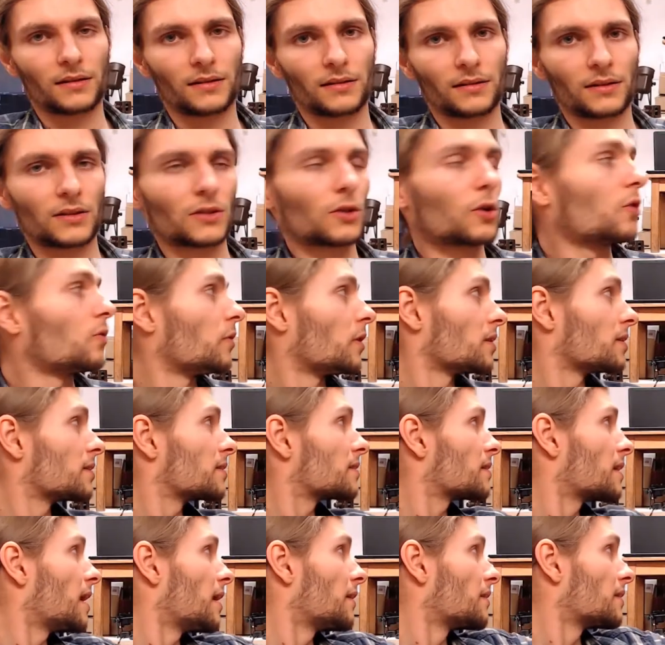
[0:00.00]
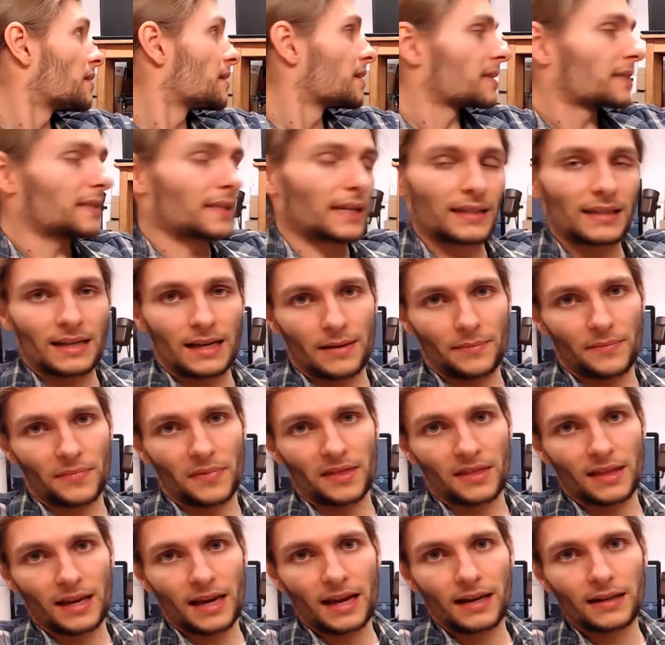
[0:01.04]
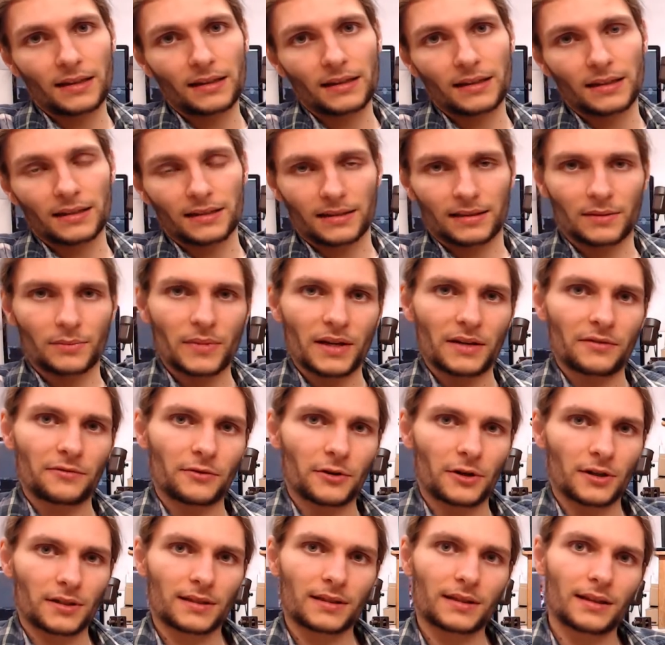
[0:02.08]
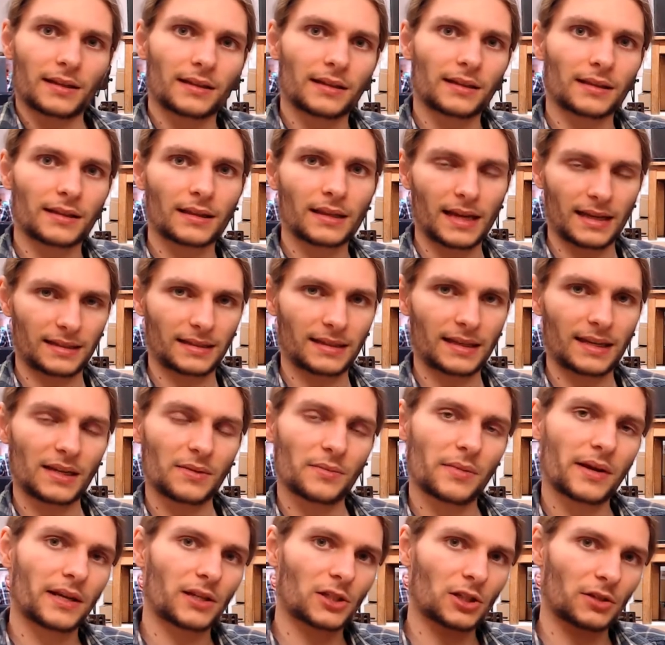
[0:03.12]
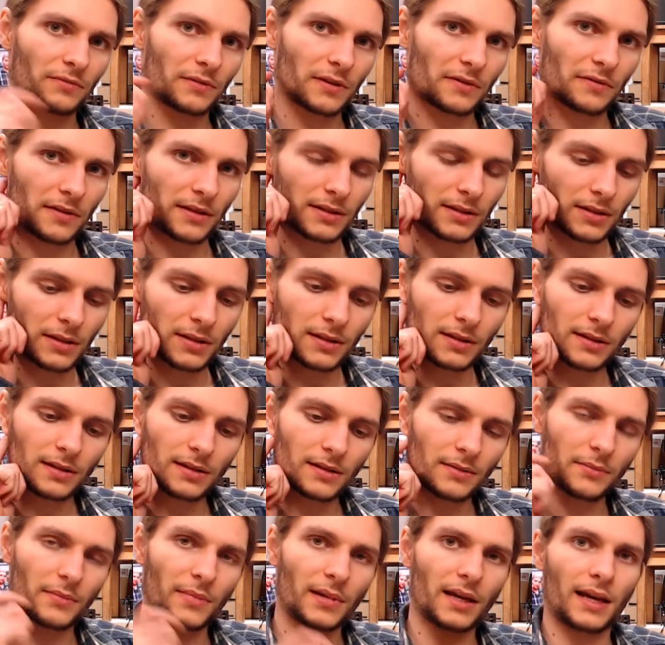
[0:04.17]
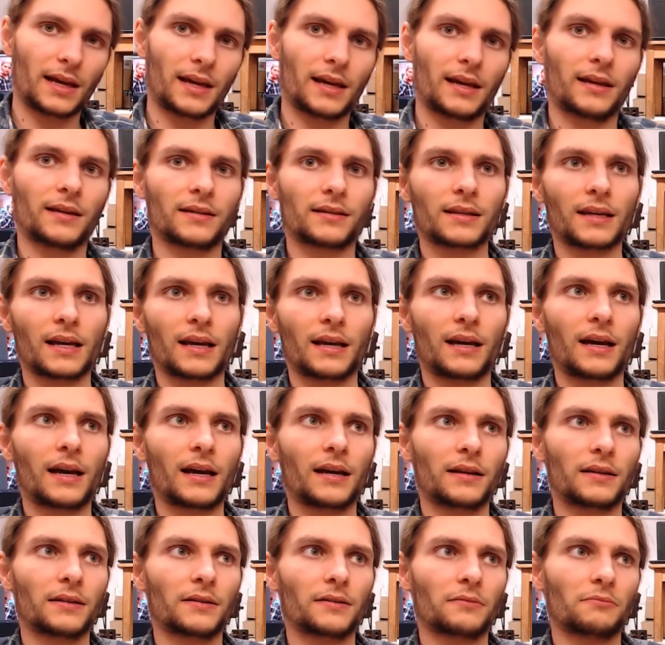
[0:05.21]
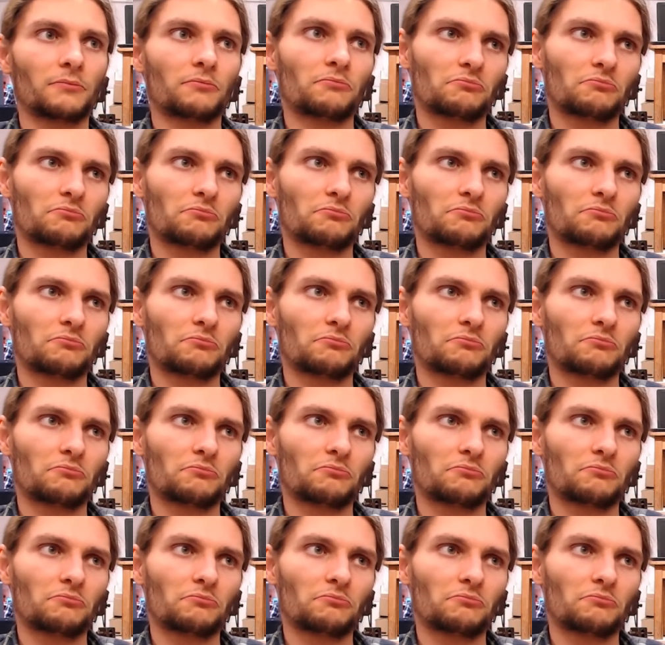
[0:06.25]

So what's currently set up there is my first little test animation with the system, and yeah, I